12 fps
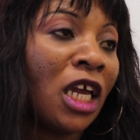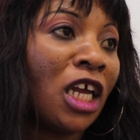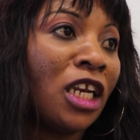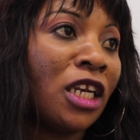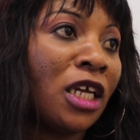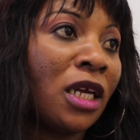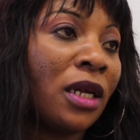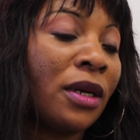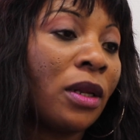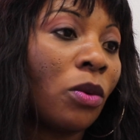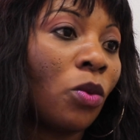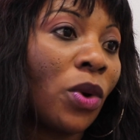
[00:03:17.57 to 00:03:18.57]

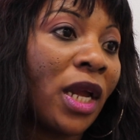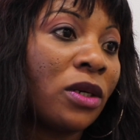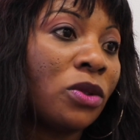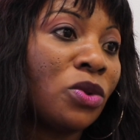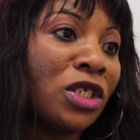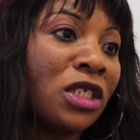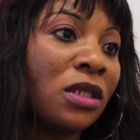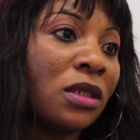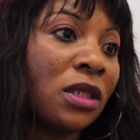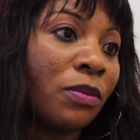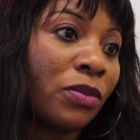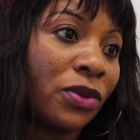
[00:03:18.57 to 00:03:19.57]
and we are
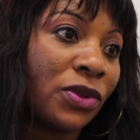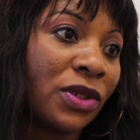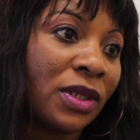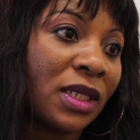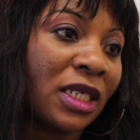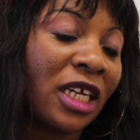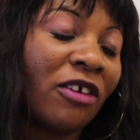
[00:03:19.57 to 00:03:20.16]
doing the processing,